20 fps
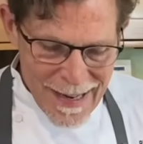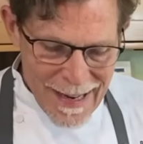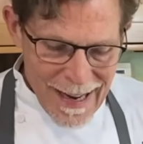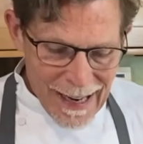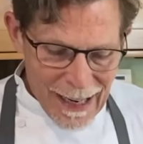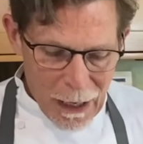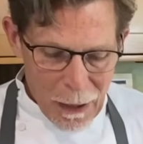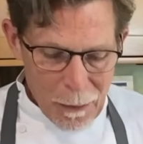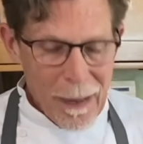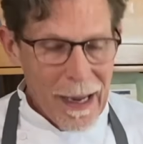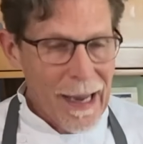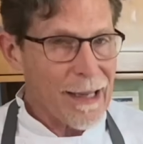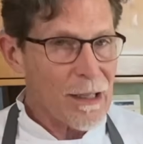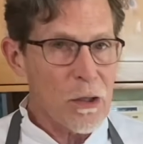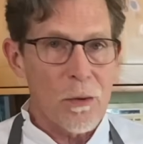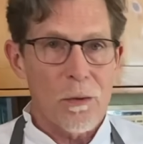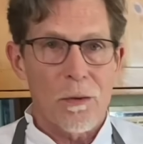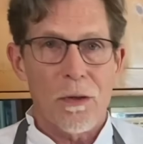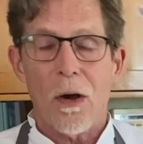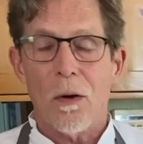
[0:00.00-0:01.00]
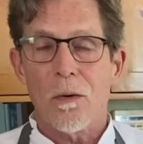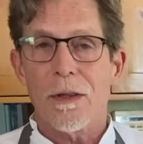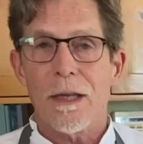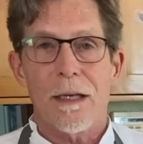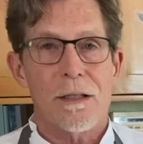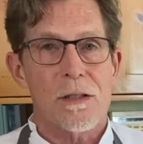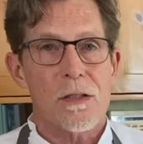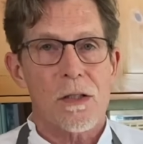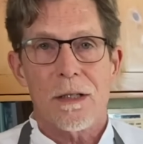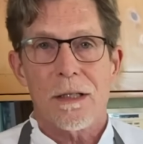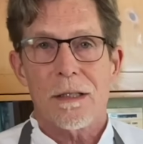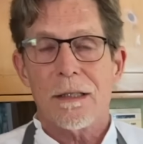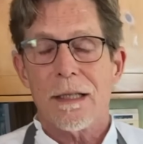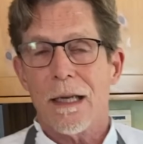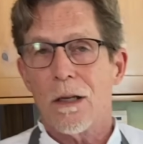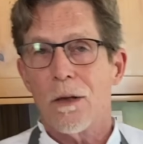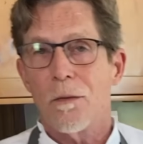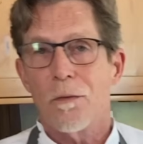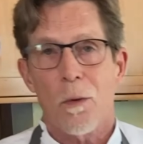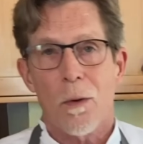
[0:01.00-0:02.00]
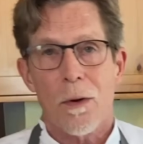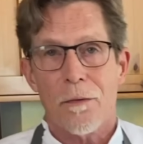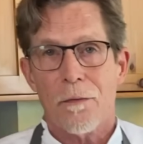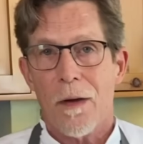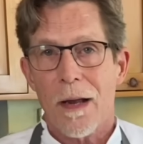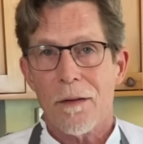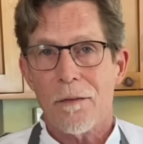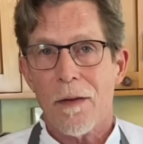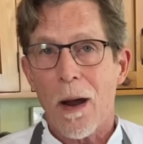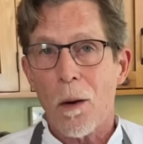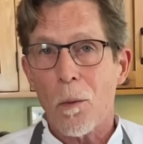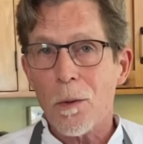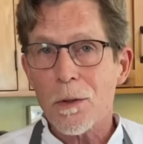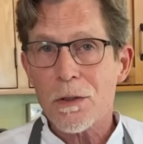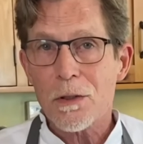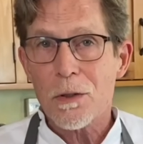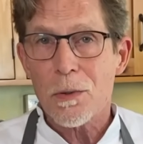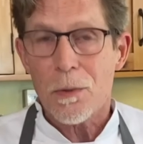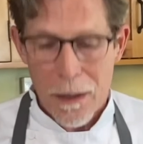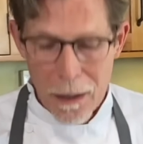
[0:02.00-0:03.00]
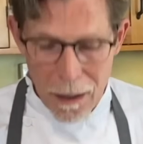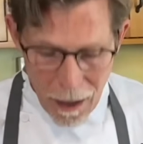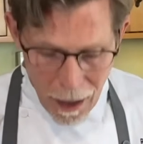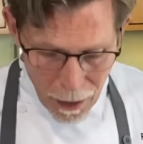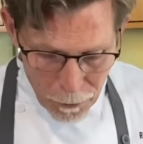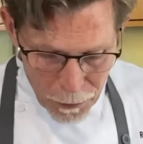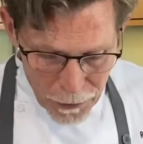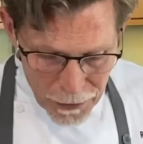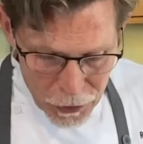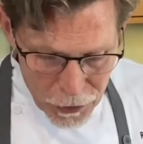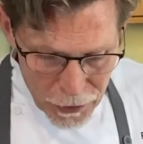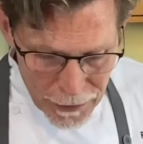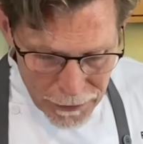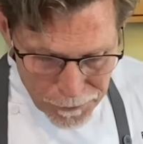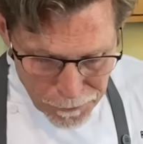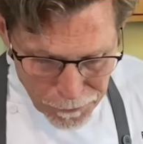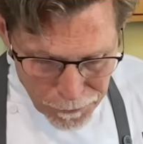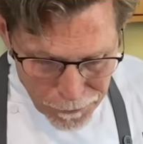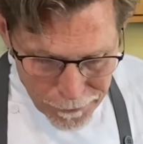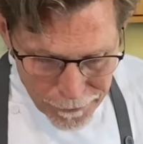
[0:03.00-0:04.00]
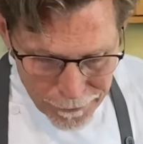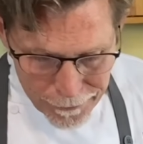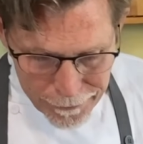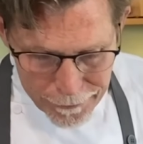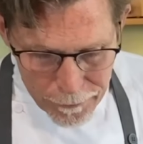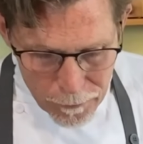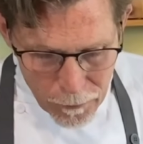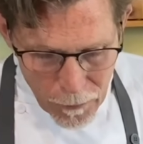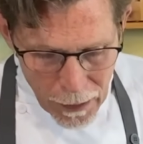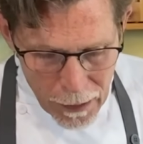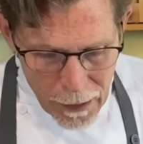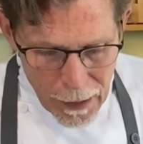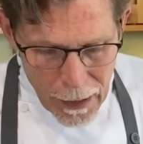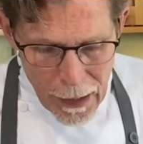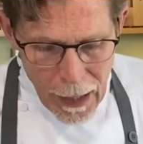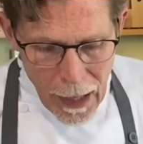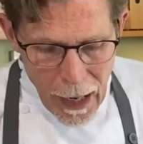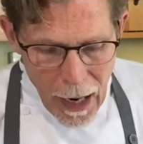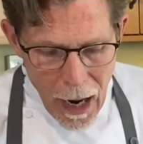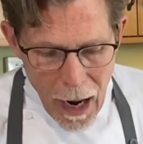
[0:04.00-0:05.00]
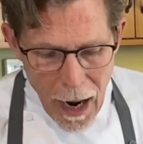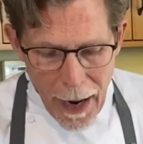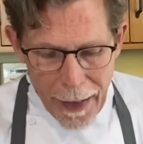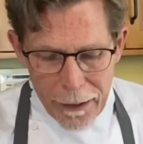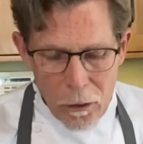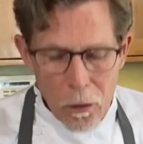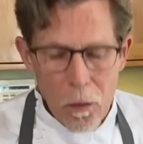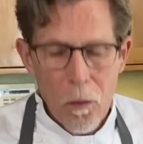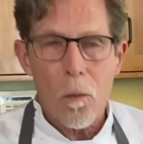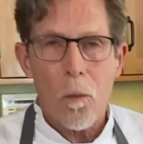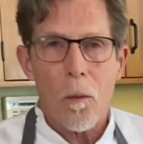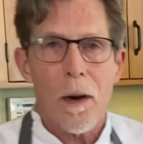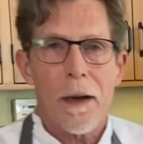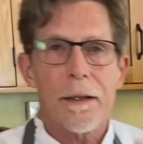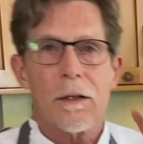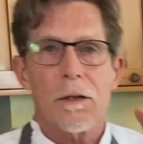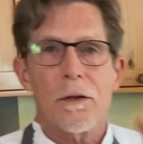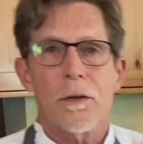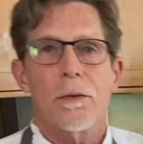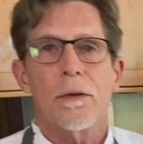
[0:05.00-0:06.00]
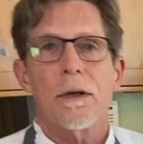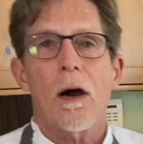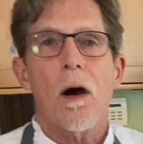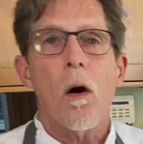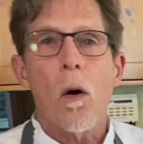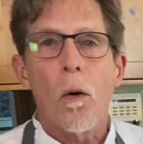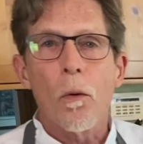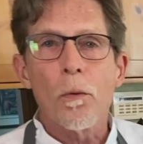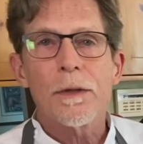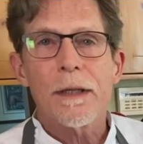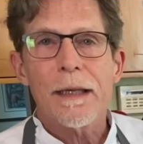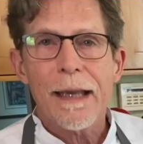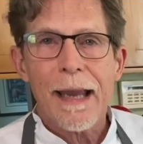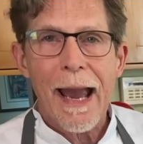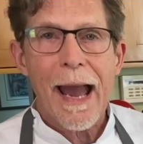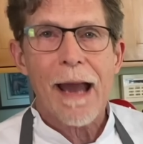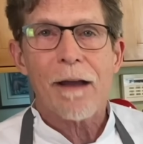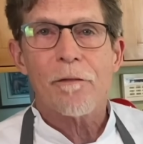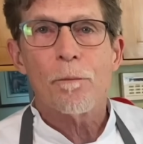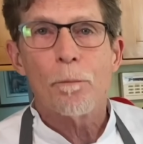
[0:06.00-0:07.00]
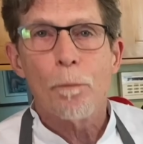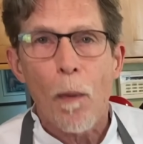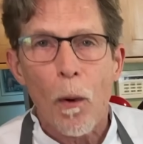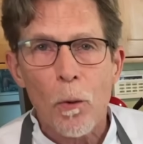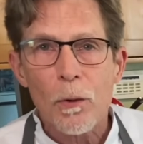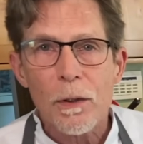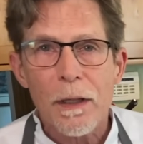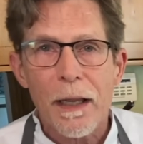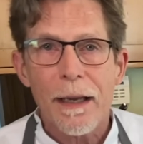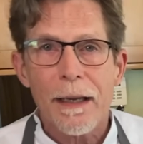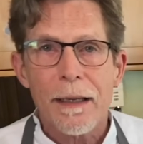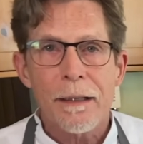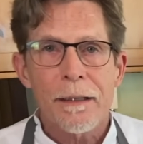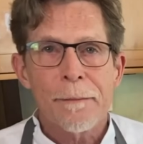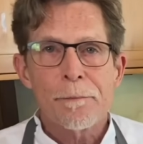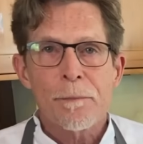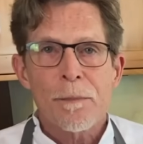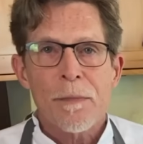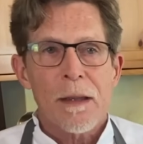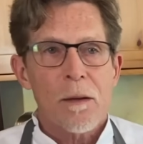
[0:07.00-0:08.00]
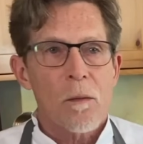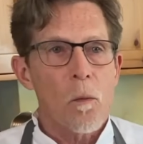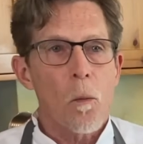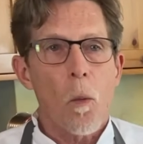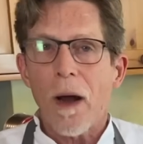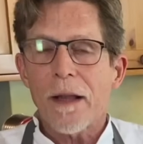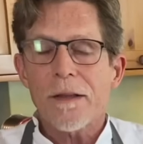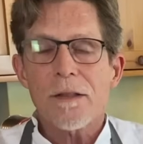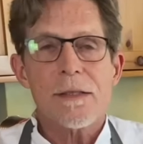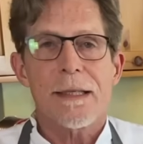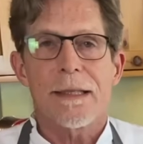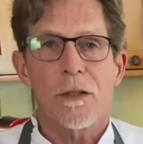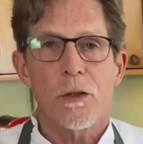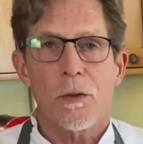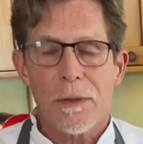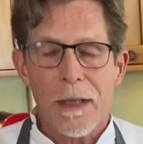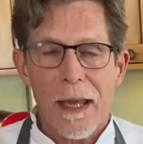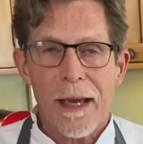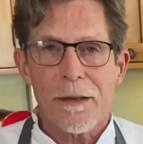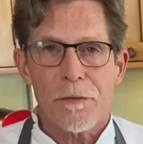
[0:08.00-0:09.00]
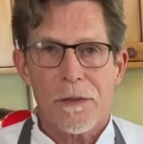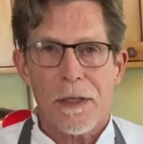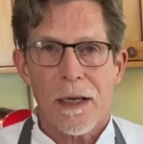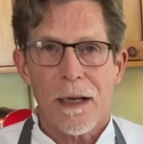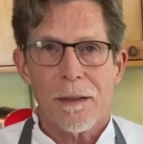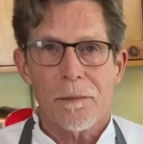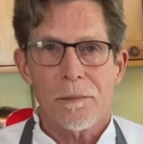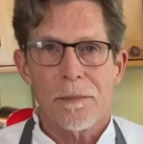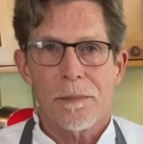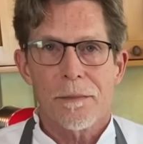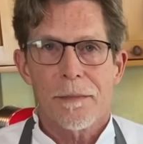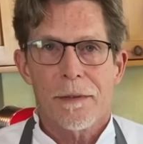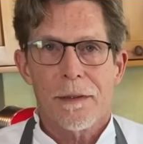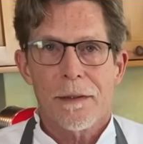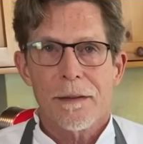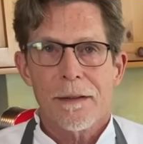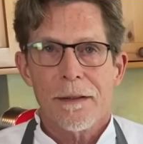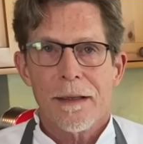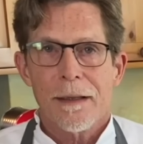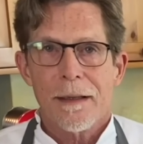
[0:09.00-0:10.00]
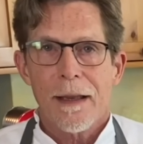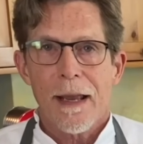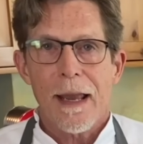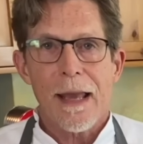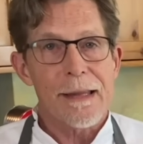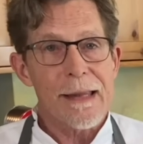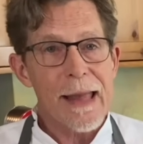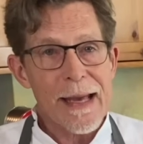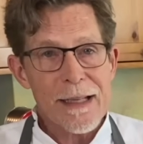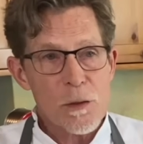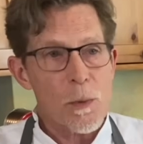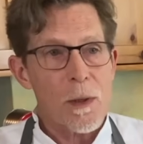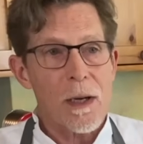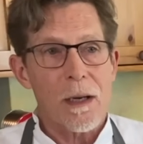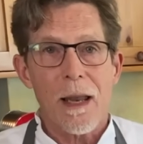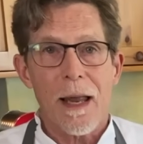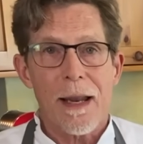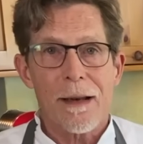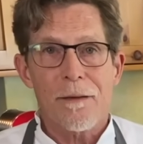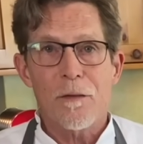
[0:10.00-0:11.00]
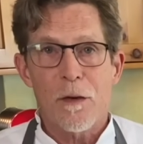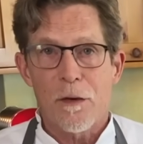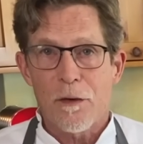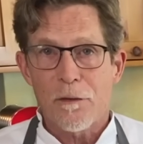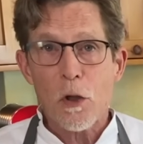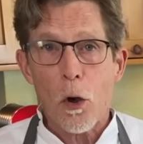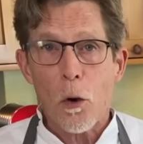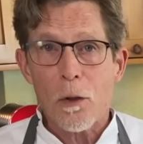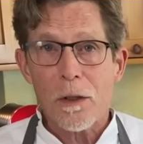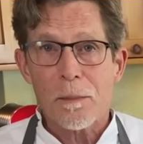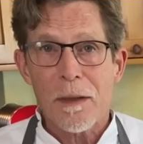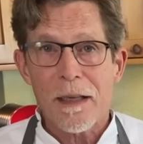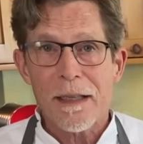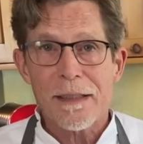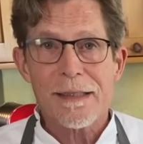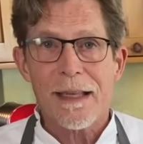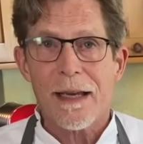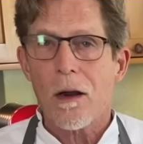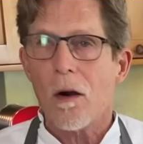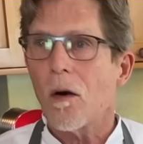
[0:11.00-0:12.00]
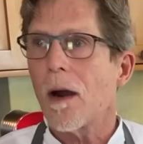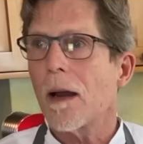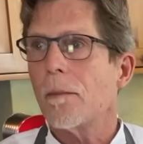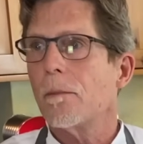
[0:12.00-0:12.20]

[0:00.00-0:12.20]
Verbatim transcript: um, and you know that it's going to take you four or five hours to accomplish it, I don't want you to only have mole once in your lifetime. And that's what a lot of you have told me. It's like, oh, I